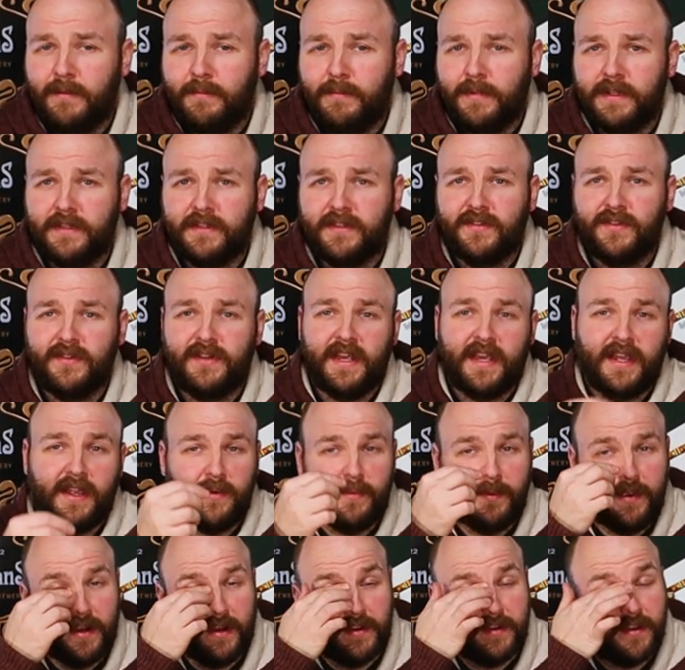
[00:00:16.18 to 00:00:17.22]
but today
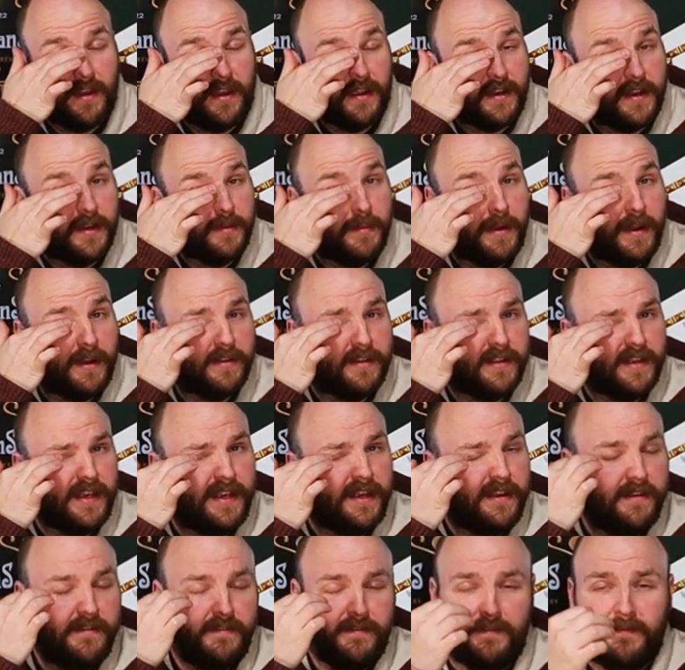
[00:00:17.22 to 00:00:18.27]
we are talking about
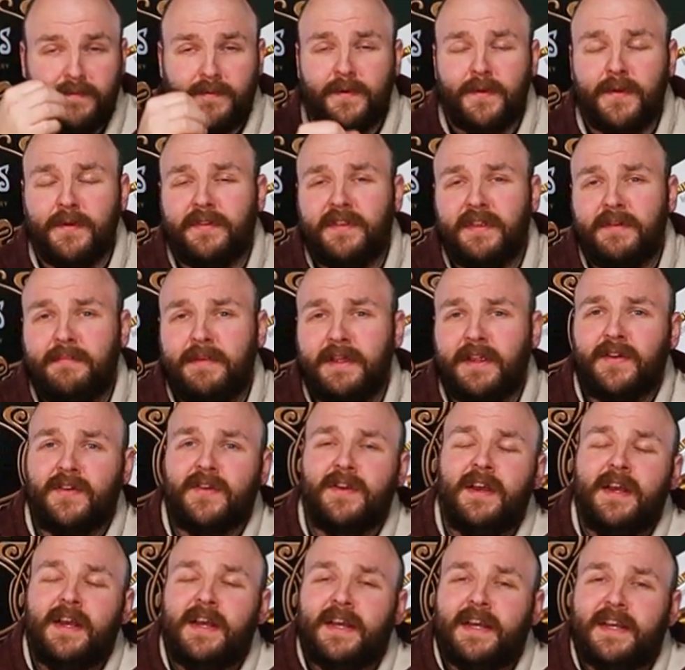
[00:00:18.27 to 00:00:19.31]
a fruity
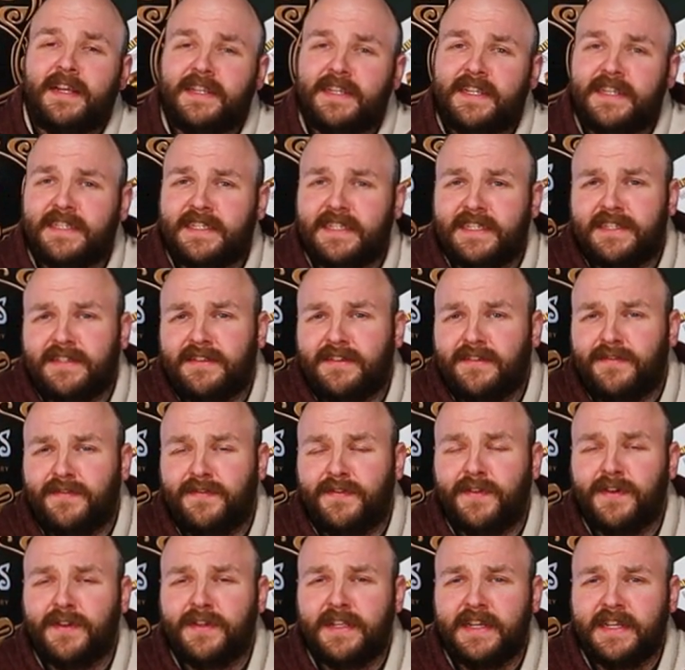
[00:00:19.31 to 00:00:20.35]
beer, and this is
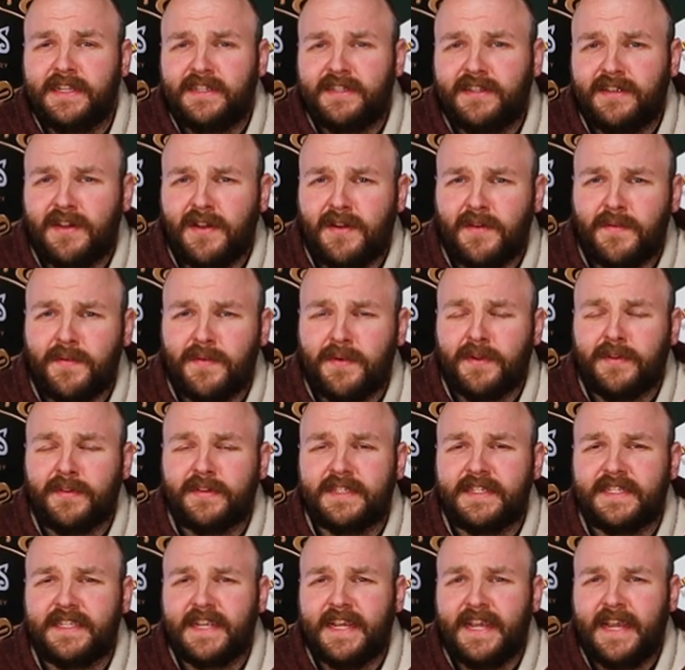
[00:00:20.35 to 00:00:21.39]
Vedett
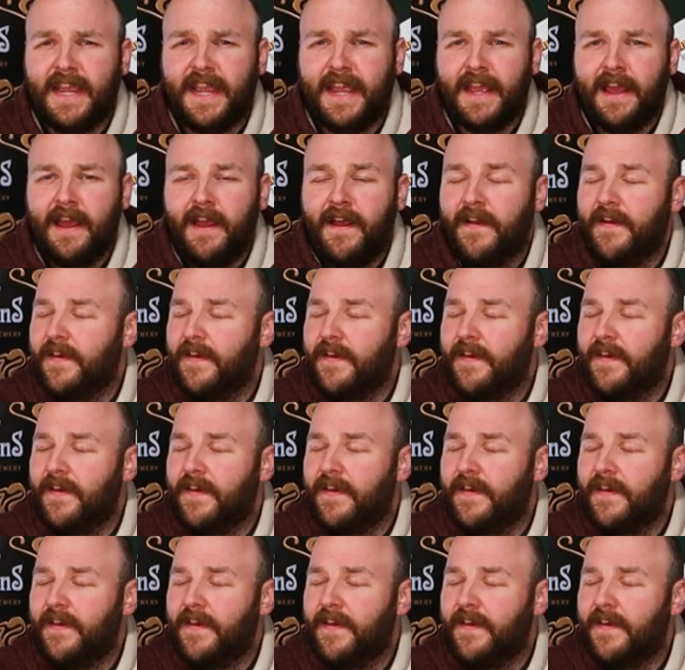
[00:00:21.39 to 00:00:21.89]
Rosé.